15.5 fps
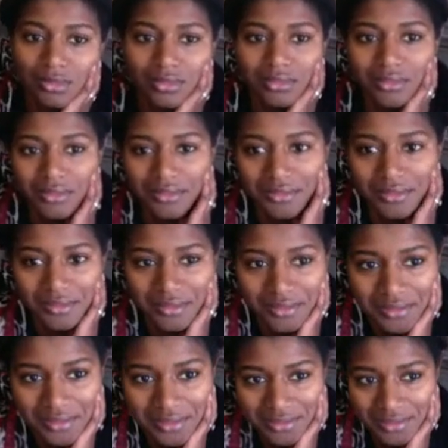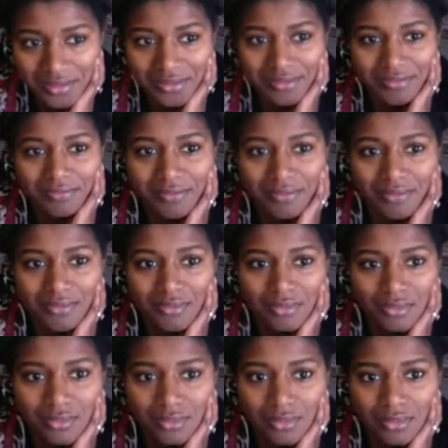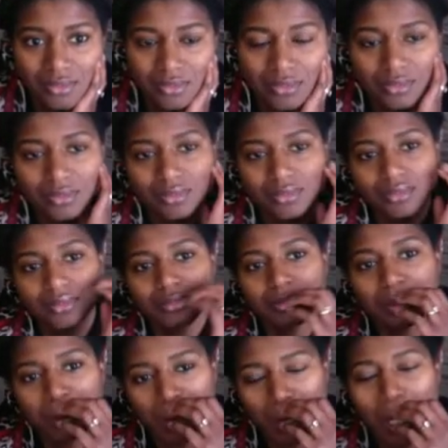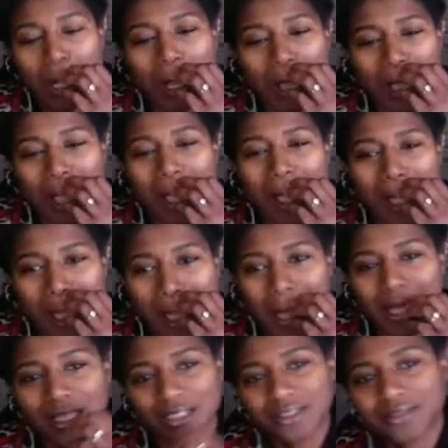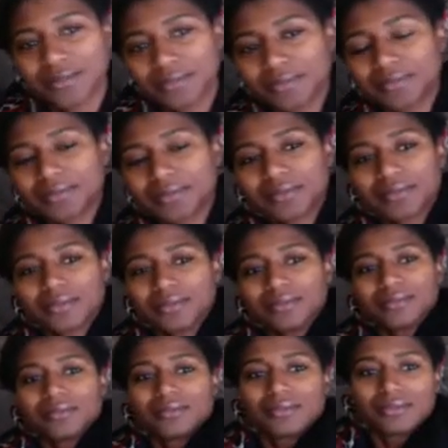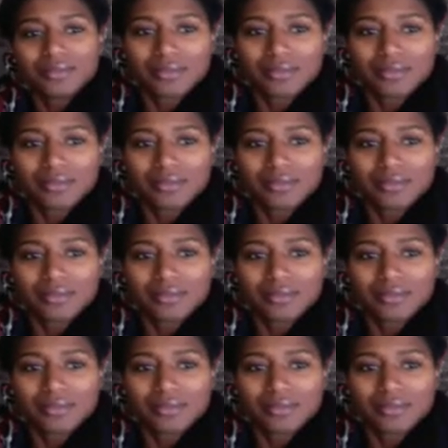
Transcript: This person isn't speaking.